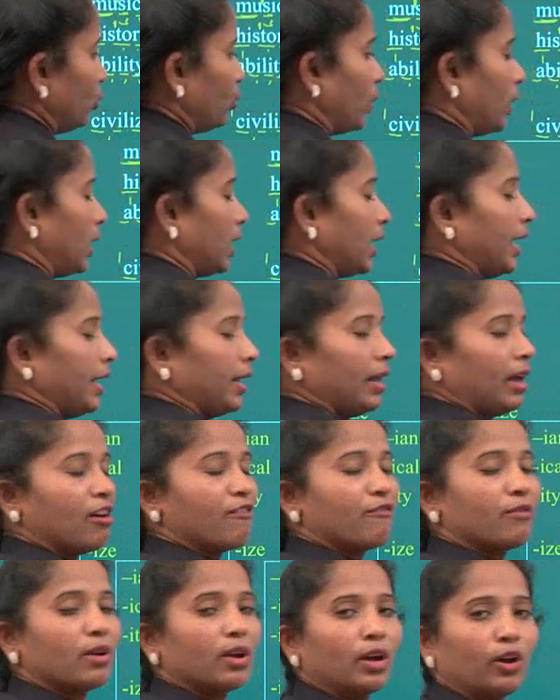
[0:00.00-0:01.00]
You again
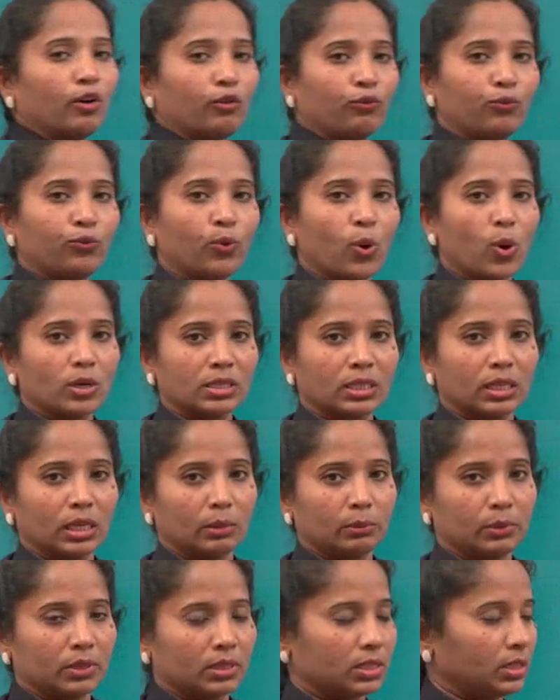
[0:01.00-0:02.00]
have 4
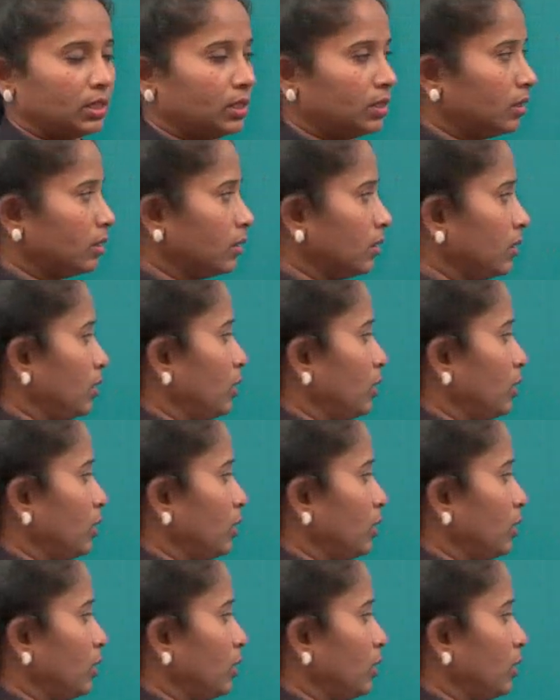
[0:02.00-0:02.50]
syllables here.